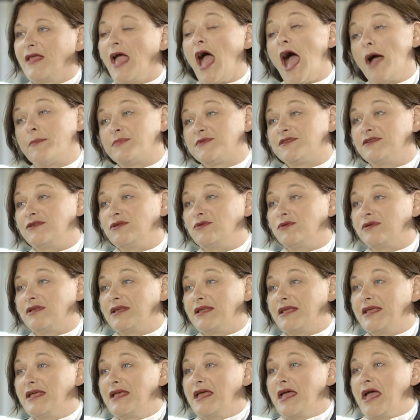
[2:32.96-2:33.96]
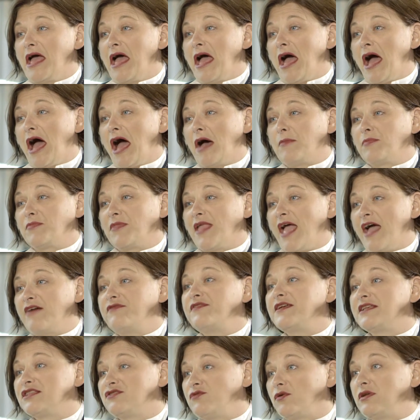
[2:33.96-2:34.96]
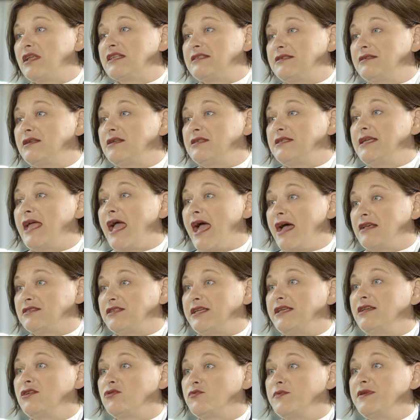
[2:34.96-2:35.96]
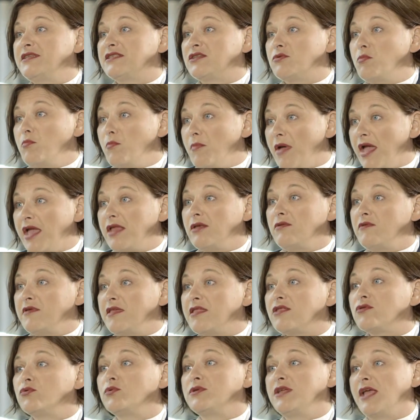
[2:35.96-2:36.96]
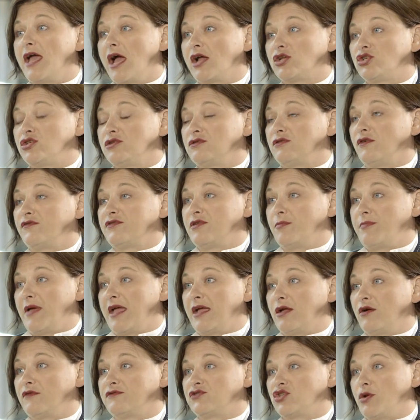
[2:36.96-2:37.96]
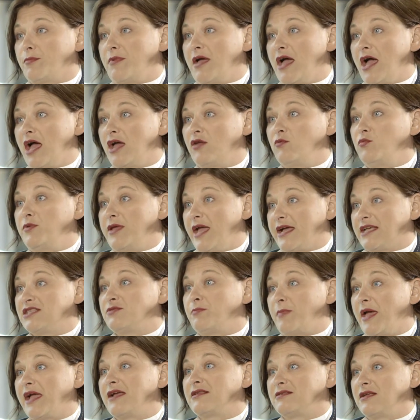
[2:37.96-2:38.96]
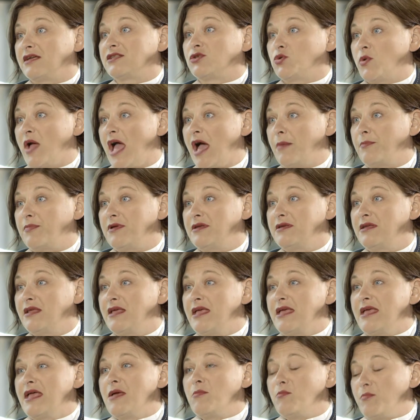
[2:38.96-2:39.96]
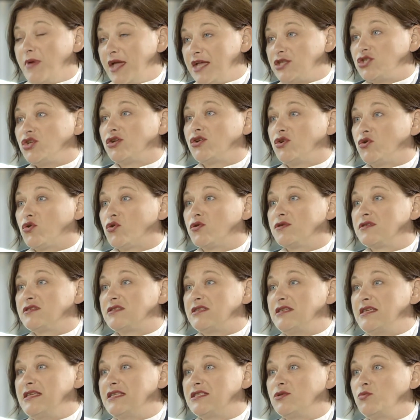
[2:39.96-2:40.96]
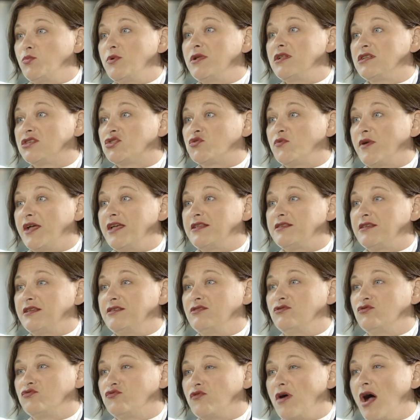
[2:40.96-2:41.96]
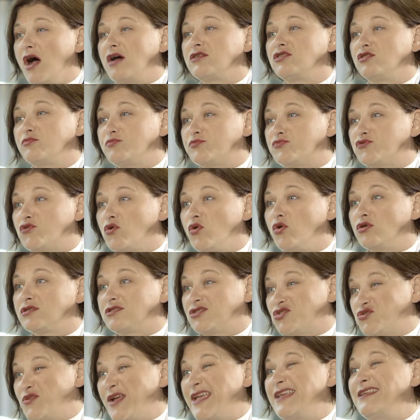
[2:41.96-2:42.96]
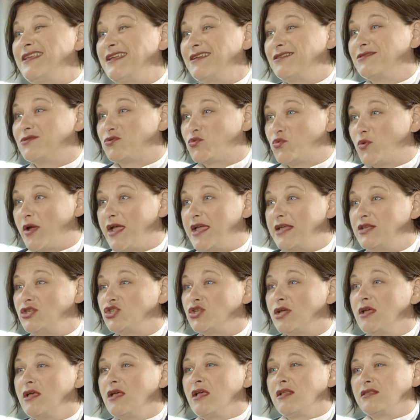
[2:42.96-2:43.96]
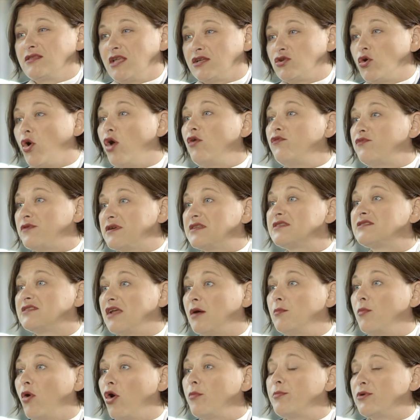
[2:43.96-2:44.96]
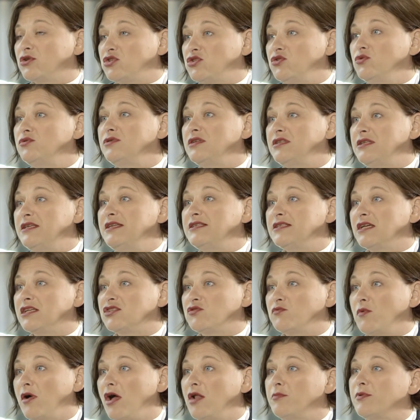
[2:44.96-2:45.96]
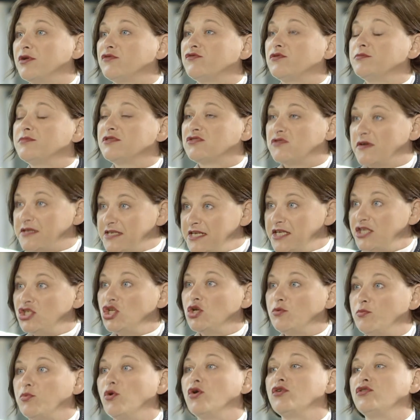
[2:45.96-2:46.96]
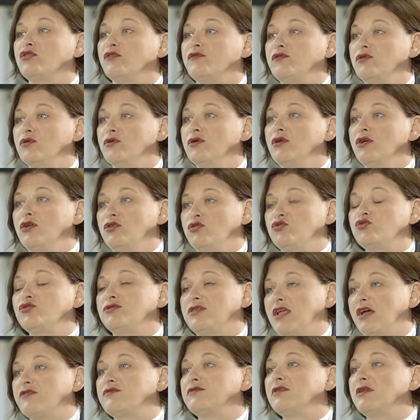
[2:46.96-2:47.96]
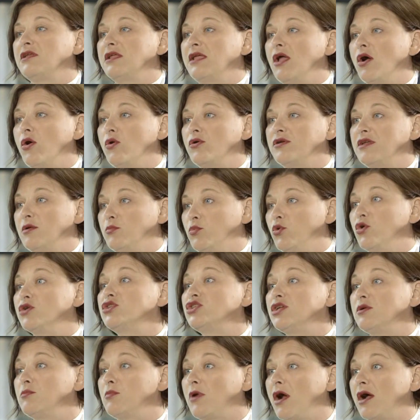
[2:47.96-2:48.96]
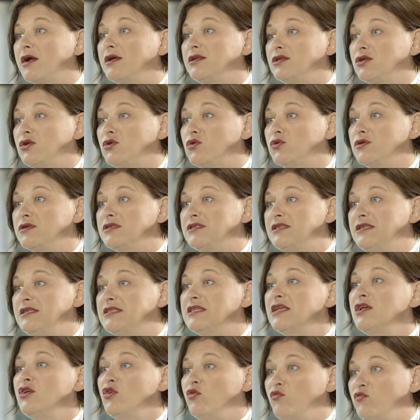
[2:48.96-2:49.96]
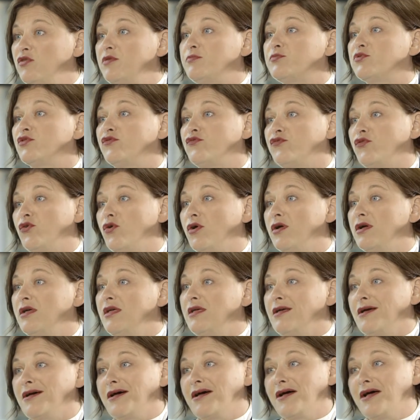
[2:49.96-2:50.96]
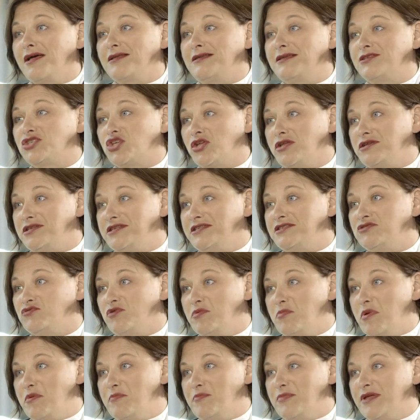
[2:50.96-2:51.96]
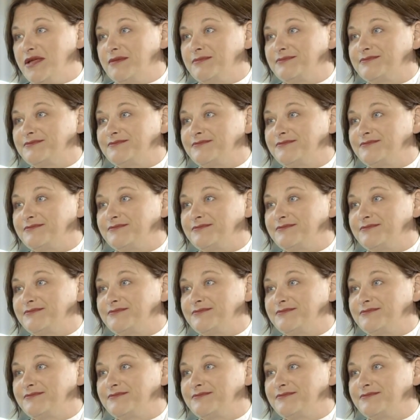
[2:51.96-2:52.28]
Absolutely. FX volatility has increased mainly through the actions of the Bank of Japan. We expect that to happen. Major currencies will trade in a rather broad trading range that offers some opportunities as well. But from a strategic point of view, you should definitely own emerging market currencies. We prefer the Chinese renminbi.